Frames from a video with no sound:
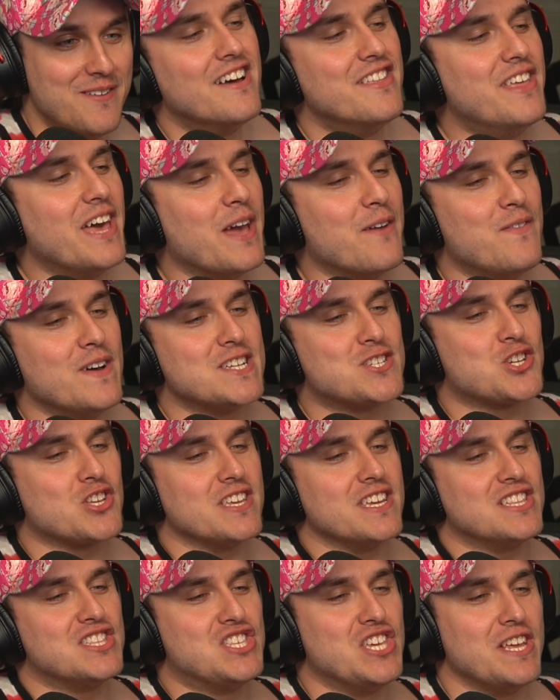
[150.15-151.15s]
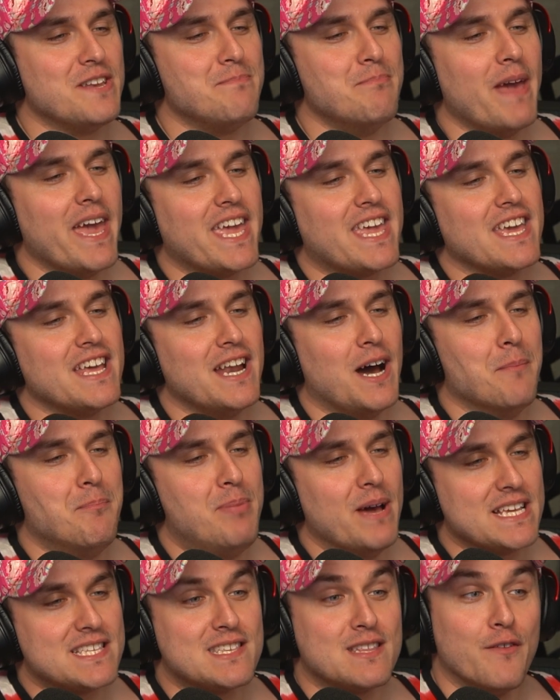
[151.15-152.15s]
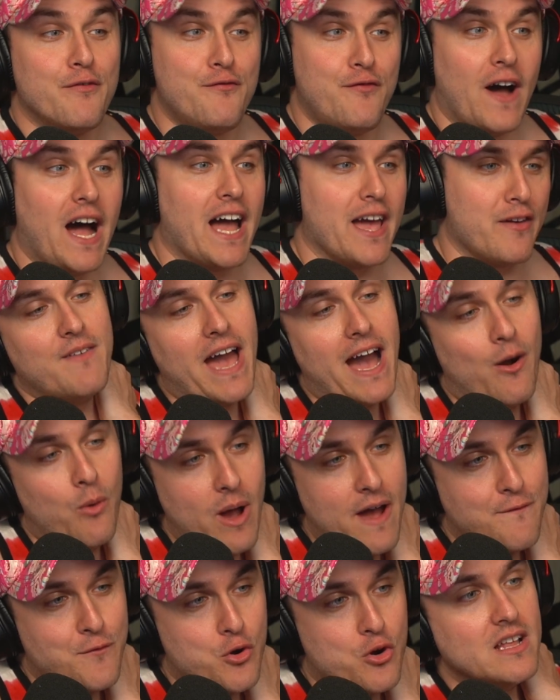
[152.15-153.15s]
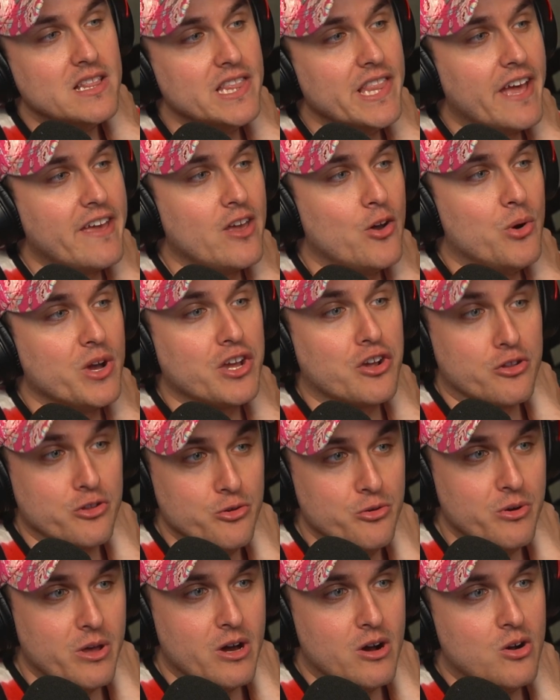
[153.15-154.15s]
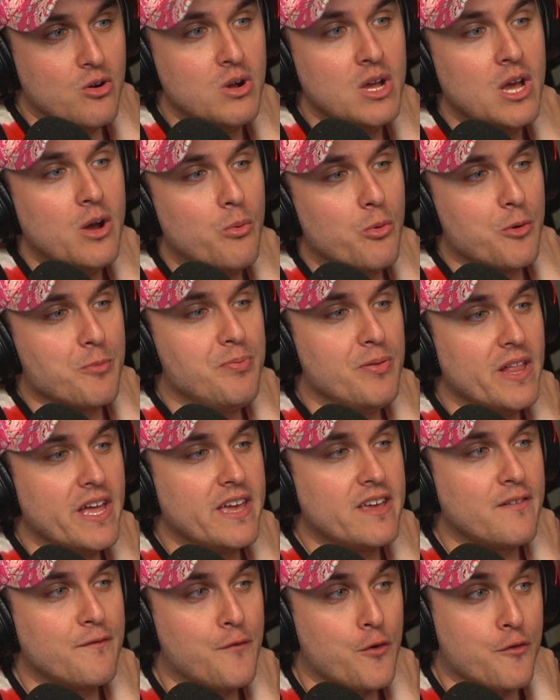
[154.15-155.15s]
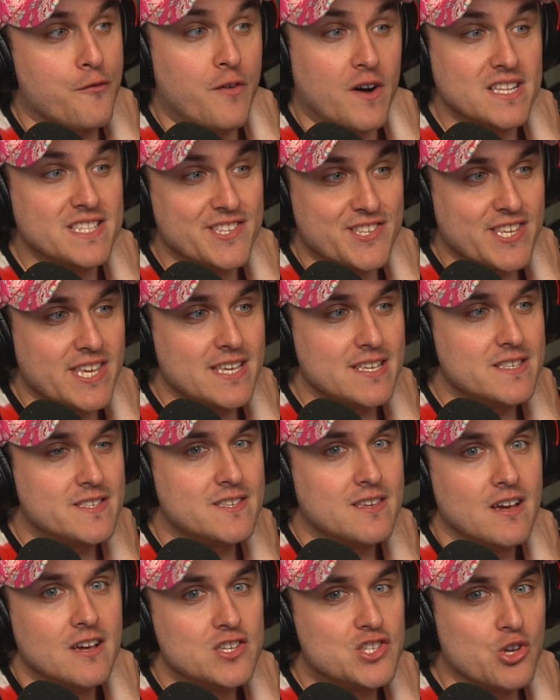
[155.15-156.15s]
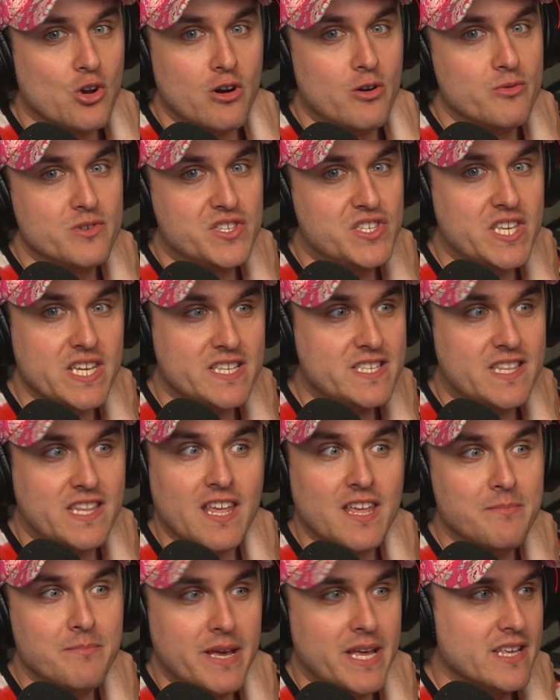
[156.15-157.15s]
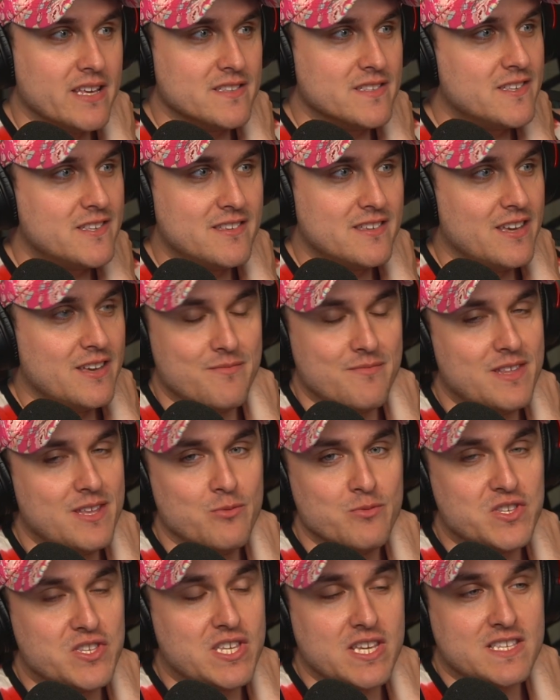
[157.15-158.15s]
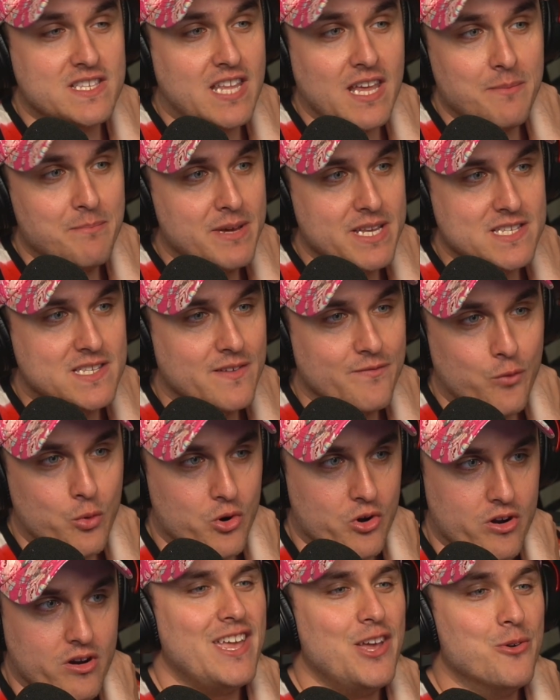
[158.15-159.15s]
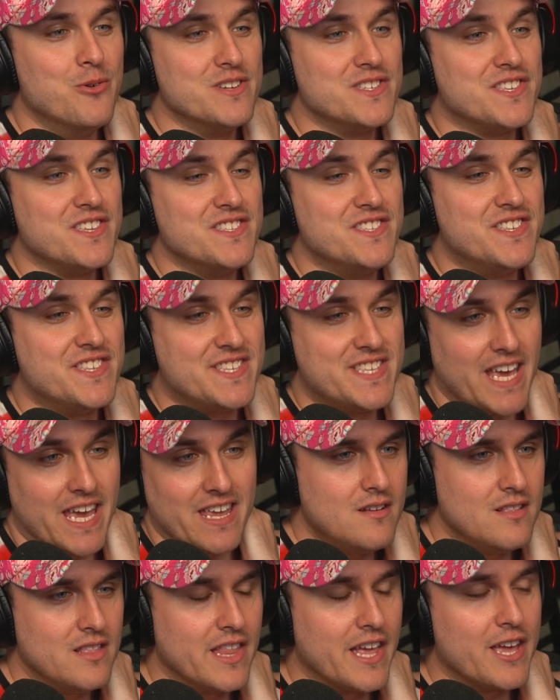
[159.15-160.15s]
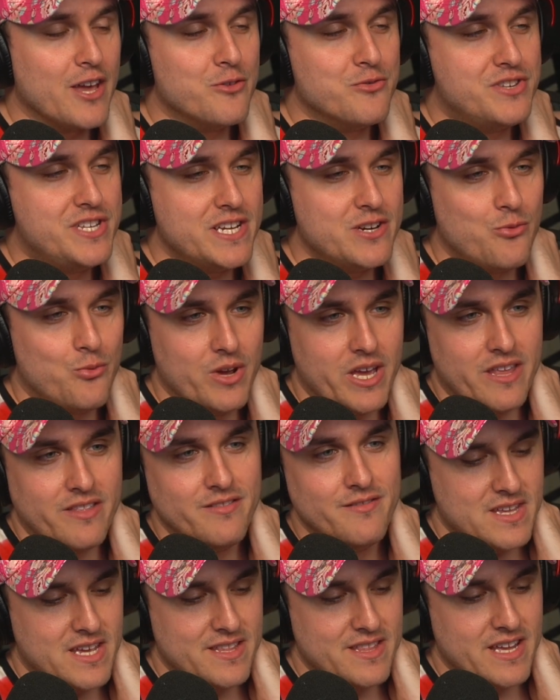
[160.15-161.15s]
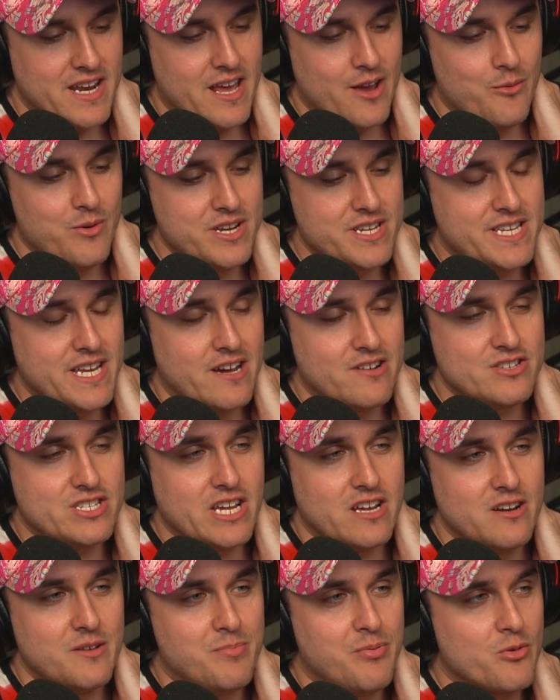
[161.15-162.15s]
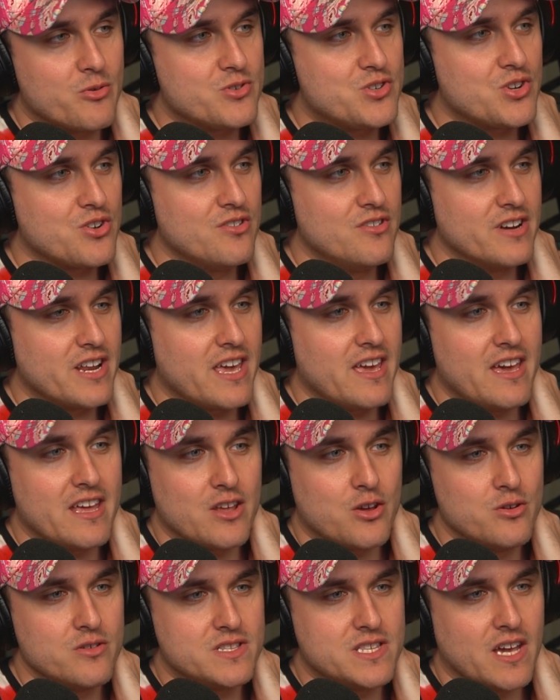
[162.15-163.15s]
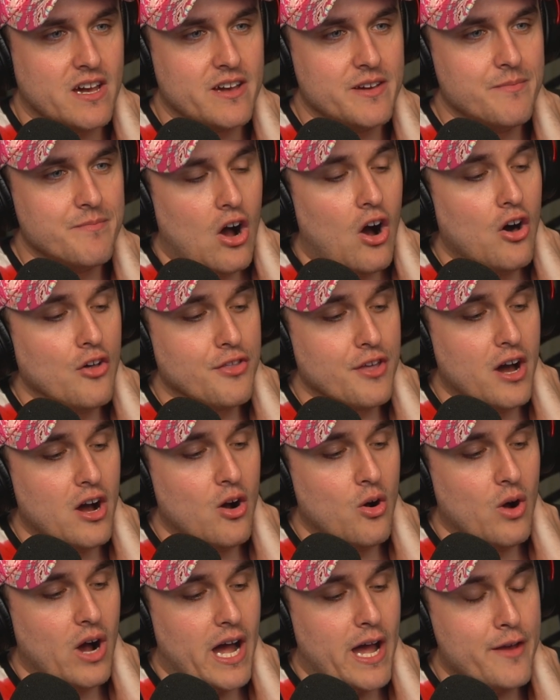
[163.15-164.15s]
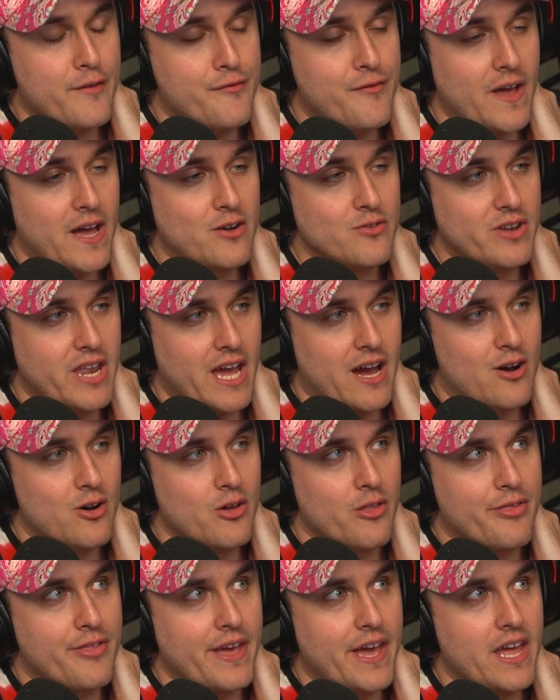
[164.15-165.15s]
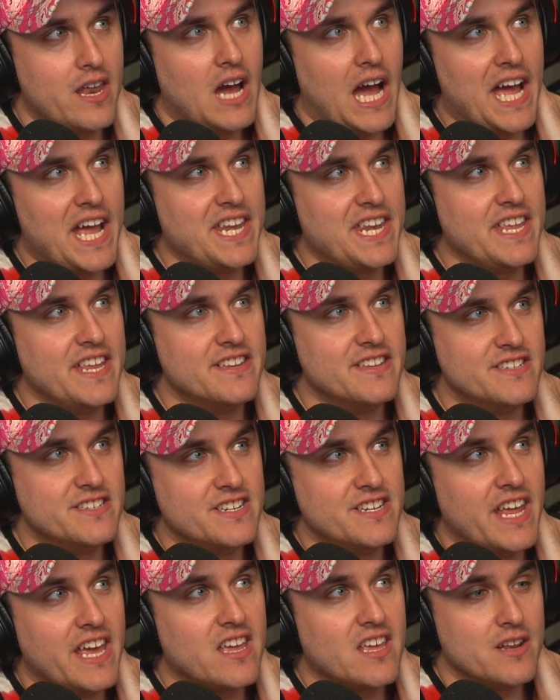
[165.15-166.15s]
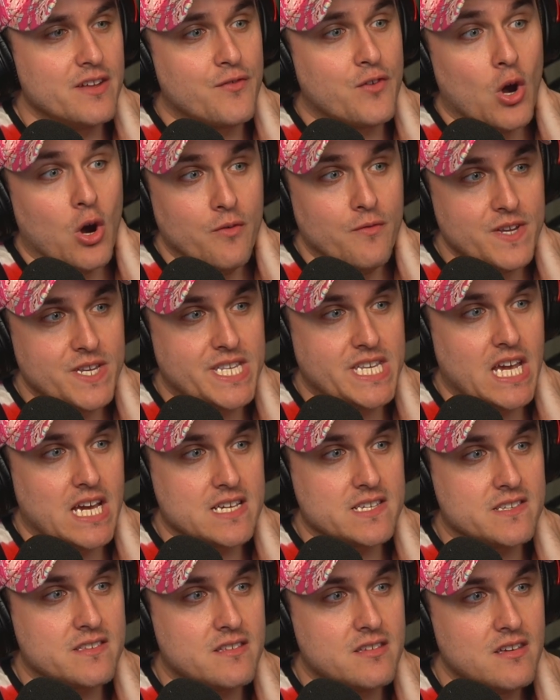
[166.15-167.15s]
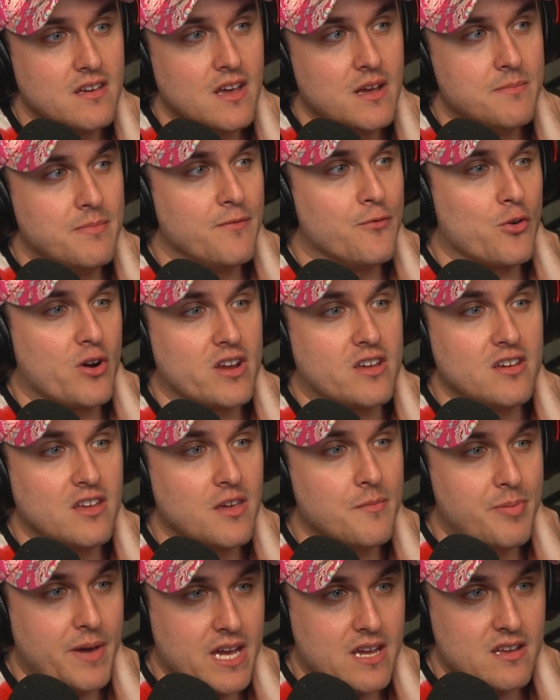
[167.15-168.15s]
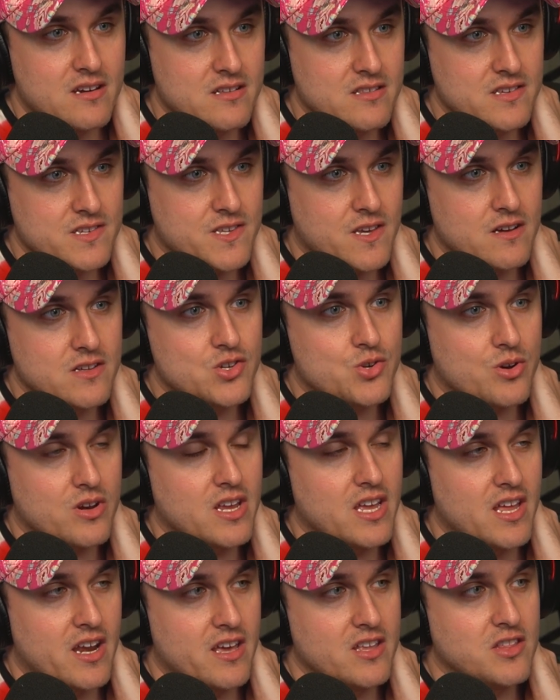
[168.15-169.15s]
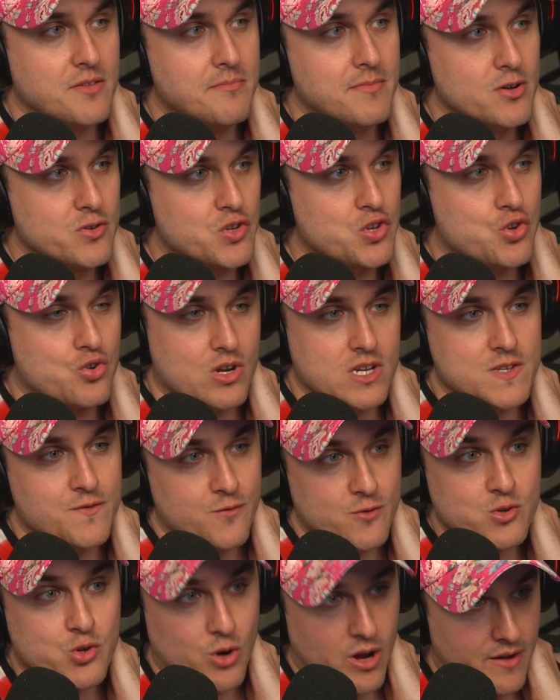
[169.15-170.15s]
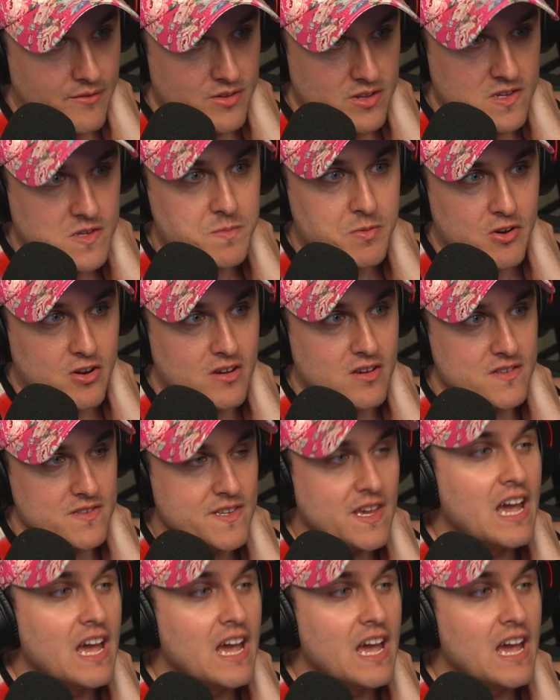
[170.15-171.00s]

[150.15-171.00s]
They eventually did make it a best of 5. However, Leo and Gluto were playing for funsies, so it was 16 minutes. It was 16 minutes of work. It was insane. Leo did win, and then I went downtown to Portugal and I had a good time. Although, I found out that I needed a negative COVID test before I could get back into this country, and I had the most stressful travel experience